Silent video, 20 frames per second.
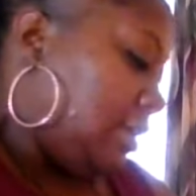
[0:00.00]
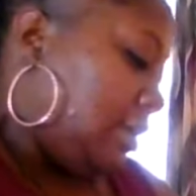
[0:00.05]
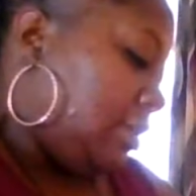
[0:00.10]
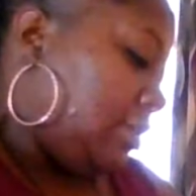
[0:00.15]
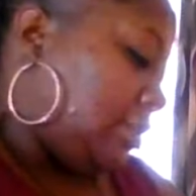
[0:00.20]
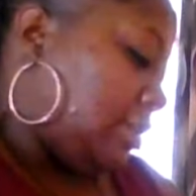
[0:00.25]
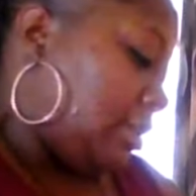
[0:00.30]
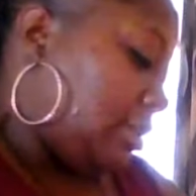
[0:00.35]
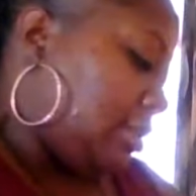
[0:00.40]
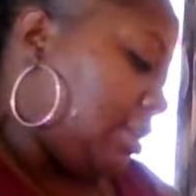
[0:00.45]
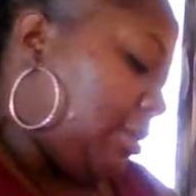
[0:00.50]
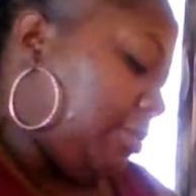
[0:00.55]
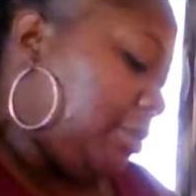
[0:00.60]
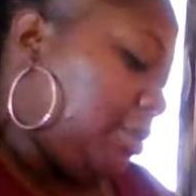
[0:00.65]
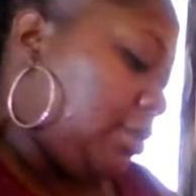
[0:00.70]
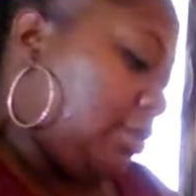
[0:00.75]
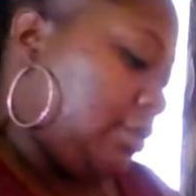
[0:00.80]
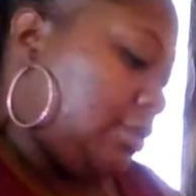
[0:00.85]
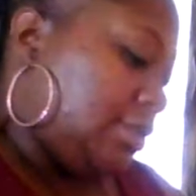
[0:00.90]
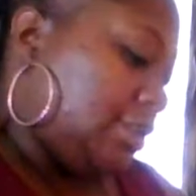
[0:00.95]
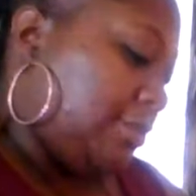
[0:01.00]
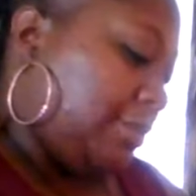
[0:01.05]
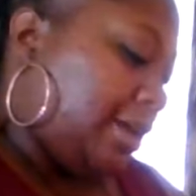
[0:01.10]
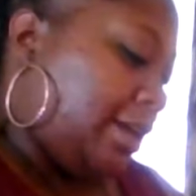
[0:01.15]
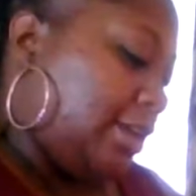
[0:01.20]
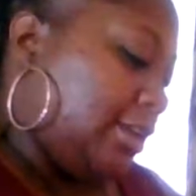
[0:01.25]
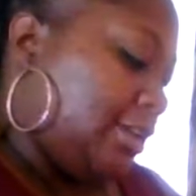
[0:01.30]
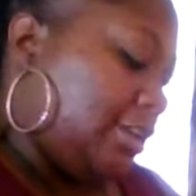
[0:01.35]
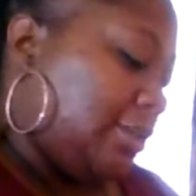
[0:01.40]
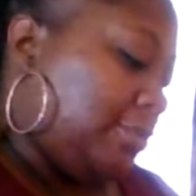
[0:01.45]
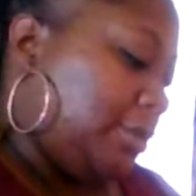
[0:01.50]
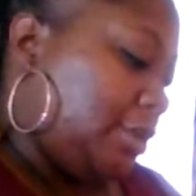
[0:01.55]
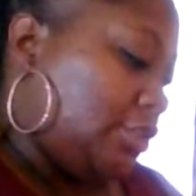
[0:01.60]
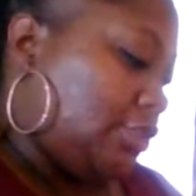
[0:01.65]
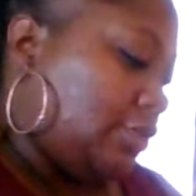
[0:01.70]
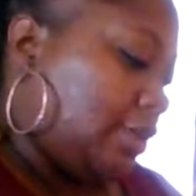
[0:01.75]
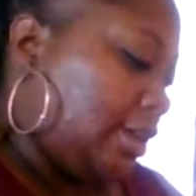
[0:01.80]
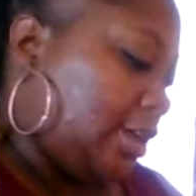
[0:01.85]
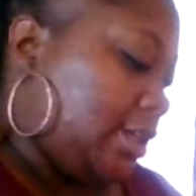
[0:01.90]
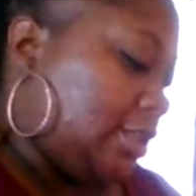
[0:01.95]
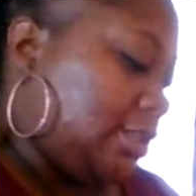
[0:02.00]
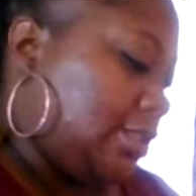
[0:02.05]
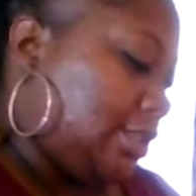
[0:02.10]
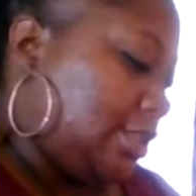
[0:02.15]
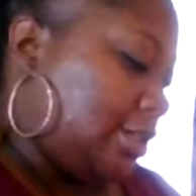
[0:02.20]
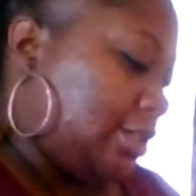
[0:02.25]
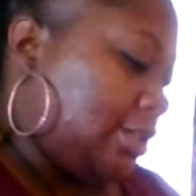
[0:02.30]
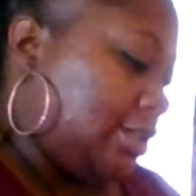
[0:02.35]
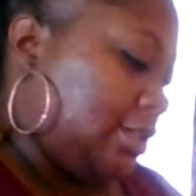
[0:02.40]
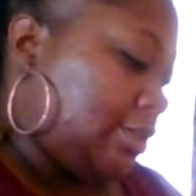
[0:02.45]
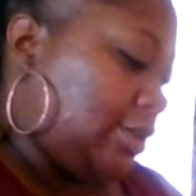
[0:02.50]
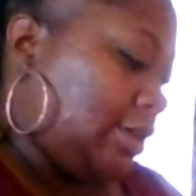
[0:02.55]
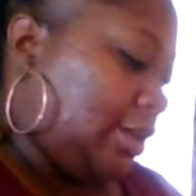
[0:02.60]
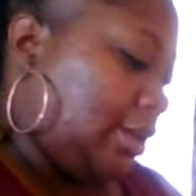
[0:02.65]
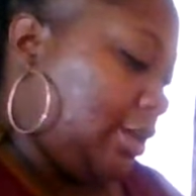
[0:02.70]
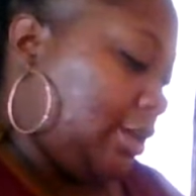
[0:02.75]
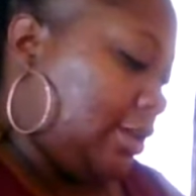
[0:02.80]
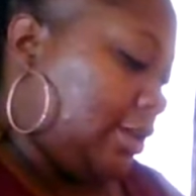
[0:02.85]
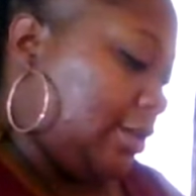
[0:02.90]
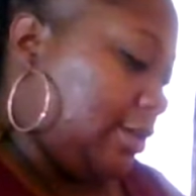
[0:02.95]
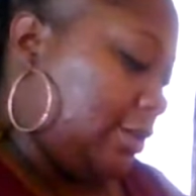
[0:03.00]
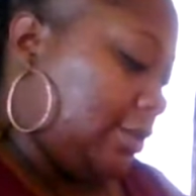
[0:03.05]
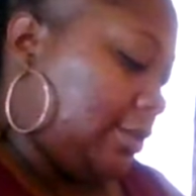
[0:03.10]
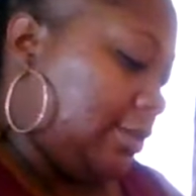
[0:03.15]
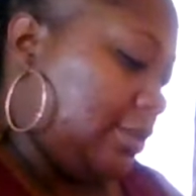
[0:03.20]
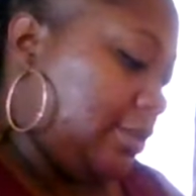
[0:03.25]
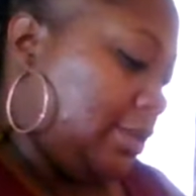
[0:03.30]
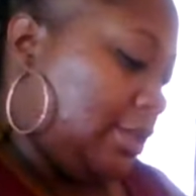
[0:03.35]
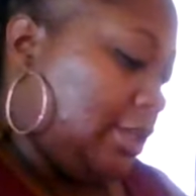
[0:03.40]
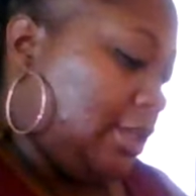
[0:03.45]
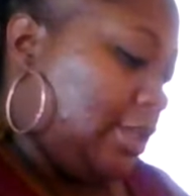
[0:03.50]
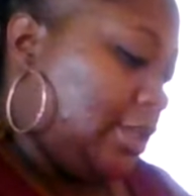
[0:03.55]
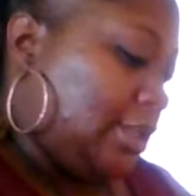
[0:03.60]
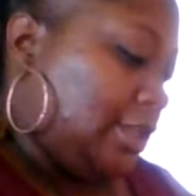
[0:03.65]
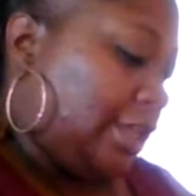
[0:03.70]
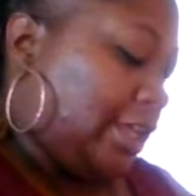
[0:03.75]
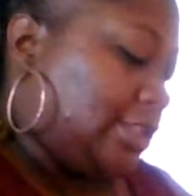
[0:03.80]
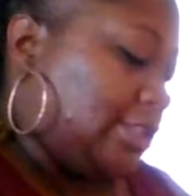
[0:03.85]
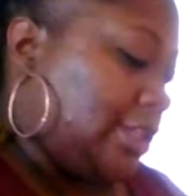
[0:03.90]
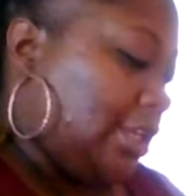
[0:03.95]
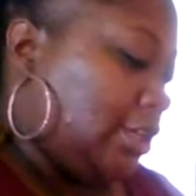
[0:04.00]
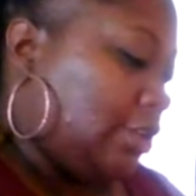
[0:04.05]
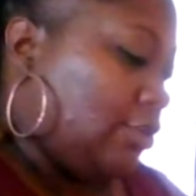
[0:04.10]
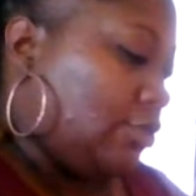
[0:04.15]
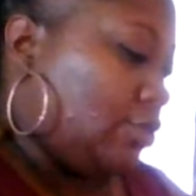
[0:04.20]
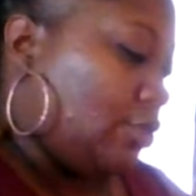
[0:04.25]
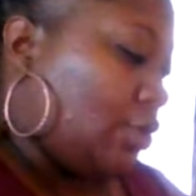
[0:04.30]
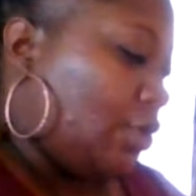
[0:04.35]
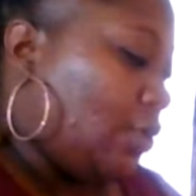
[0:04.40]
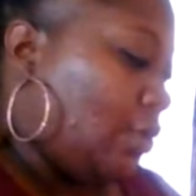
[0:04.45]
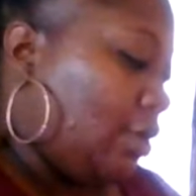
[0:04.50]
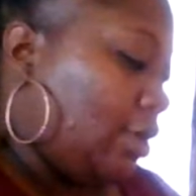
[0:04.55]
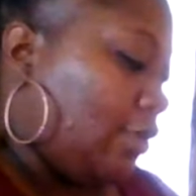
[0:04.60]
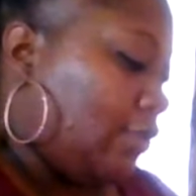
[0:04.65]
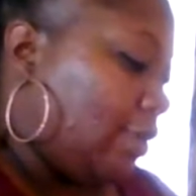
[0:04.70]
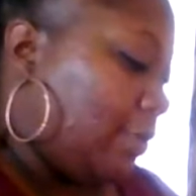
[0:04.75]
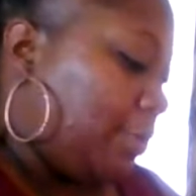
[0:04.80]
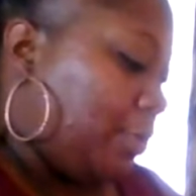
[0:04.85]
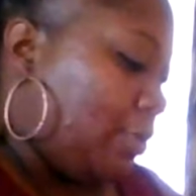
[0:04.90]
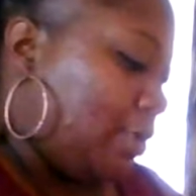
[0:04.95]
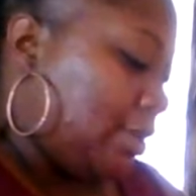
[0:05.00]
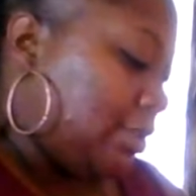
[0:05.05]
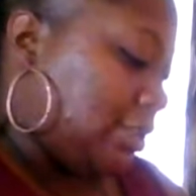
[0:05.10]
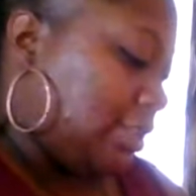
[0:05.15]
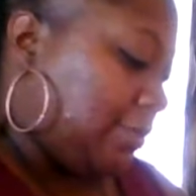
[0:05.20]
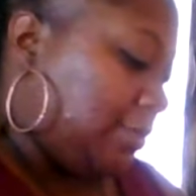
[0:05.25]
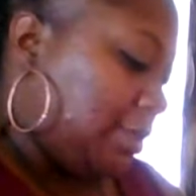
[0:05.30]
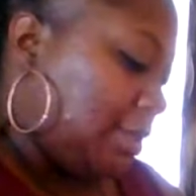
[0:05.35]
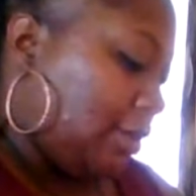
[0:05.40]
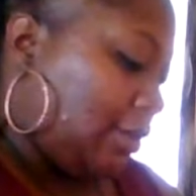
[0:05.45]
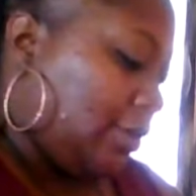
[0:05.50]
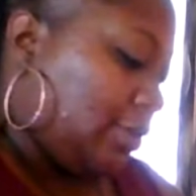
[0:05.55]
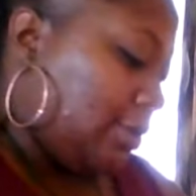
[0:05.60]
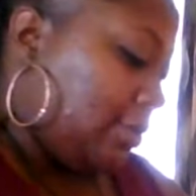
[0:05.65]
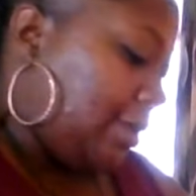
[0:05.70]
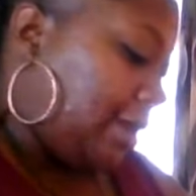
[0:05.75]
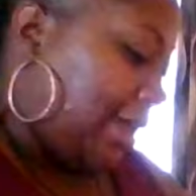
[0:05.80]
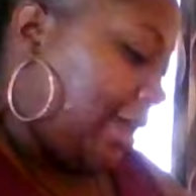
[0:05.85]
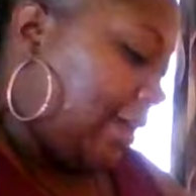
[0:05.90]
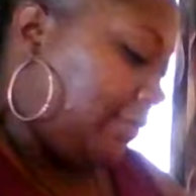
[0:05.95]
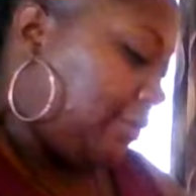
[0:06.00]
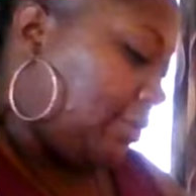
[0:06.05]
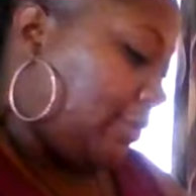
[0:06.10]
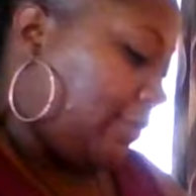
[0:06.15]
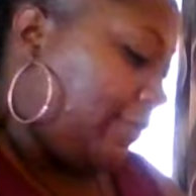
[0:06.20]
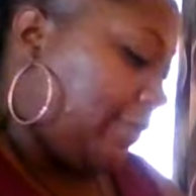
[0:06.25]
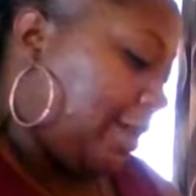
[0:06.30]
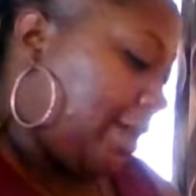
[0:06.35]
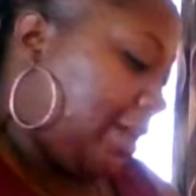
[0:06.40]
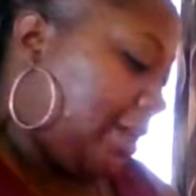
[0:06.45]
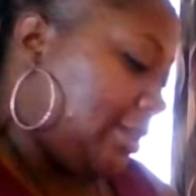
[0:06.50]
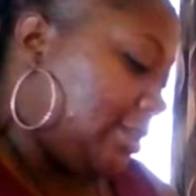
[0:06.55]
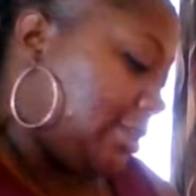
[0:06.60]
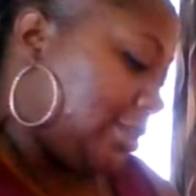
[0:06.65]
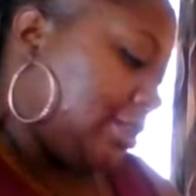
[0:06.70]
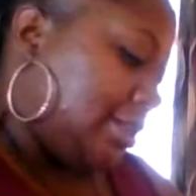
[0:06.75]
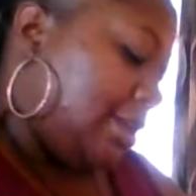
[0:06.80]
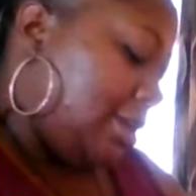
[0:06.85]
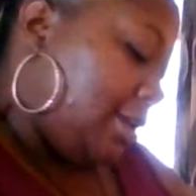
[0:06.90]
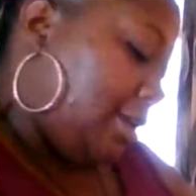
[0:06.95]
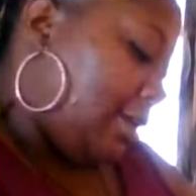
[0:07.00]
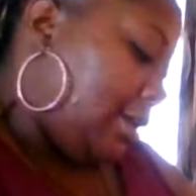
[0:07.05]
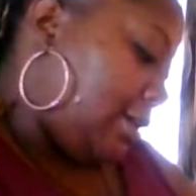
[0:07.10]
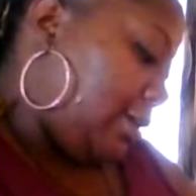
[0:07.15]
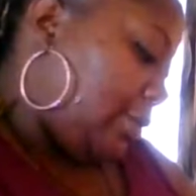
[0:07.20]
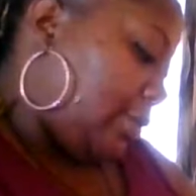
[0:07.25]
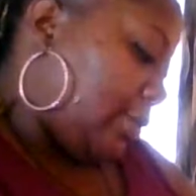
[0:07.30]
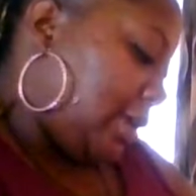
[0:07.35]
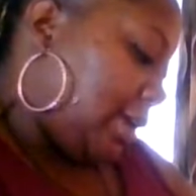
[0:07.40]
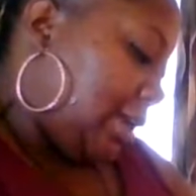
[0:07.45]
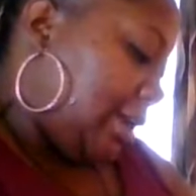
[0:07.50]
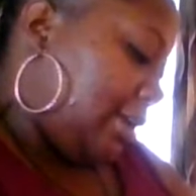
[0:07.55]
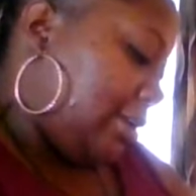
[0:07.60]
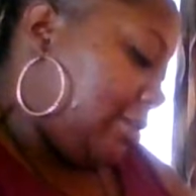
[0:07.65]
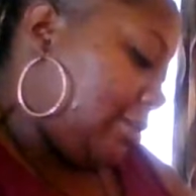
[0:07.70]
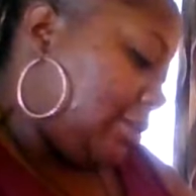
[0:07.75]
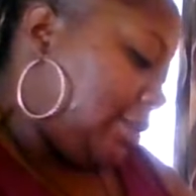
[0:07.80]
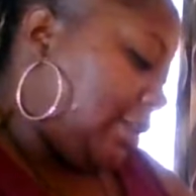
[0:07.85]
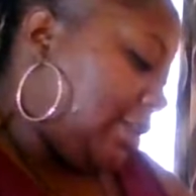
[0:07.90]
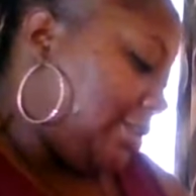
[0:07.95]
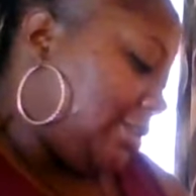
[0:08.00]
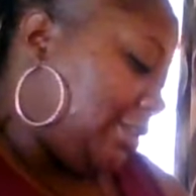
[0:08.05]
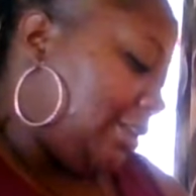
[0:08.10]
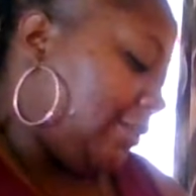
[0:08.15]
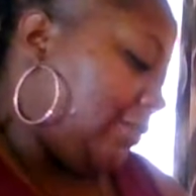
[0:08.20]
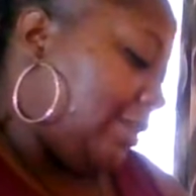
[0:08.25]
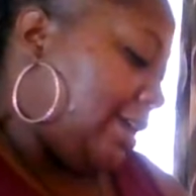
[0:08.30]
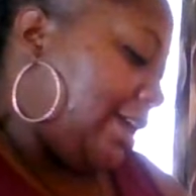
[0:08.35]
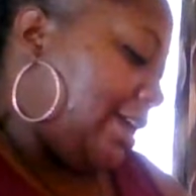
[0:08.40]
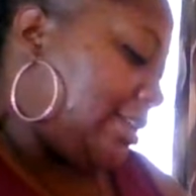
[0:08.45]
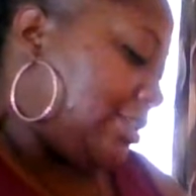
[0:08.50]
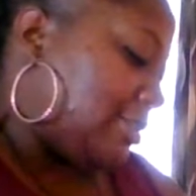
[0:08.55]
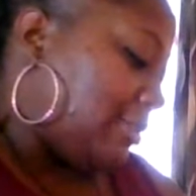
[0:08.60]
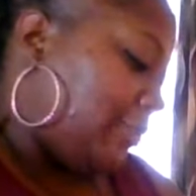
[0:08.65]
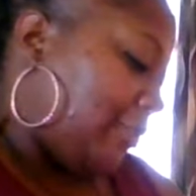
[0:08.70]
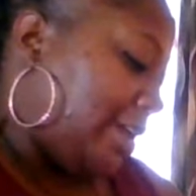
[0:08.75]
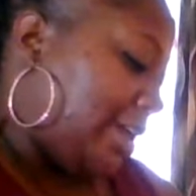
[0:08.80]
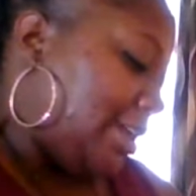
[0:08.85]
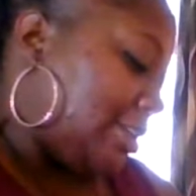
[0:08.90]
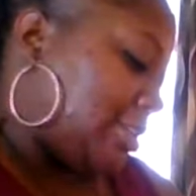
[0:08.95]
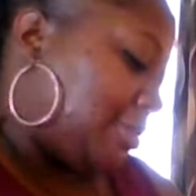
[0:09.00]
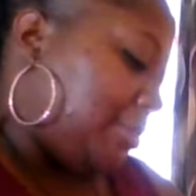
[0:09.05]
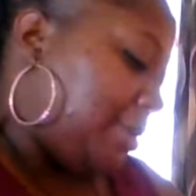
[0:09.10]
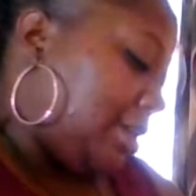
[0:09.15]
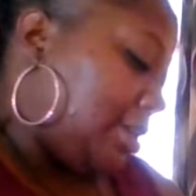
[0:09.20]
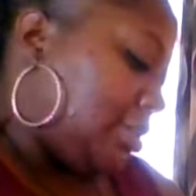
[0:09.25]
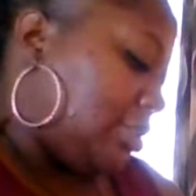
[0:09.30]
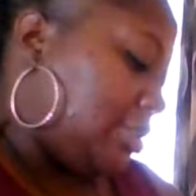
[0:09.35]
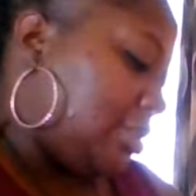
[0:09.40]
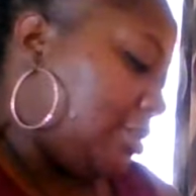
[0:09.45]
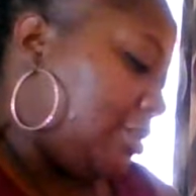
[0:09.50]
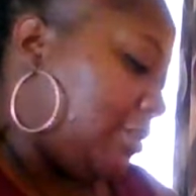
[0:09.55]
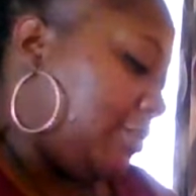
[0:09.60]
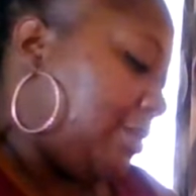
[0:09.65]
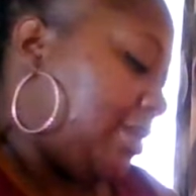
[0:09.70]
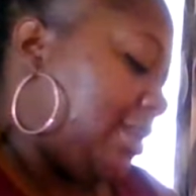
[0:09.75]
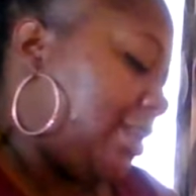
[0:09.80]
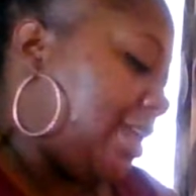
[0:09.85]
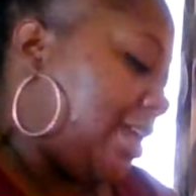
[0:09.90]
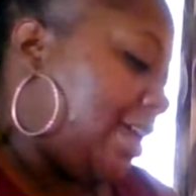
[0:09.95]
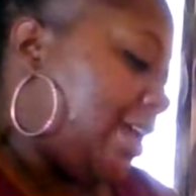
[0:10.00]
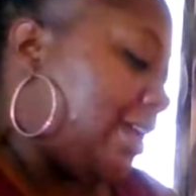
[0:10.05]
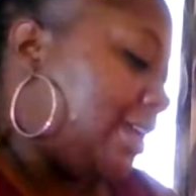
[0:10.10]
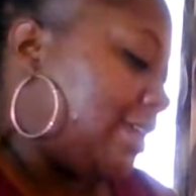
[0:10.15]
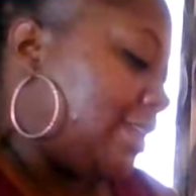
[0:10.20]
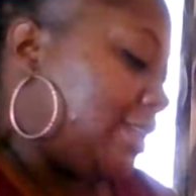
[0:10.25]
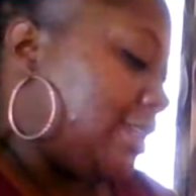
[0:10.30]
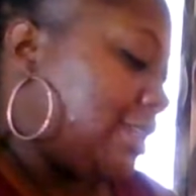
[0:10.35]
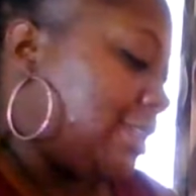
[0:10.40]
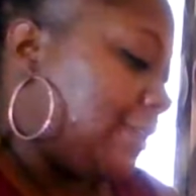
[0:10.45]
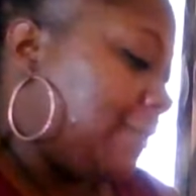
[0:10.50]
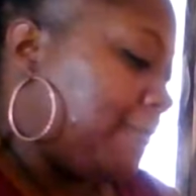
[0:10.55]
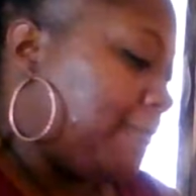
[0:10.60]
So some of you, somebody could be trying to uh, like take you to court or report something on you that have no facts. Okay, it says never has the facts, make shit up and lies.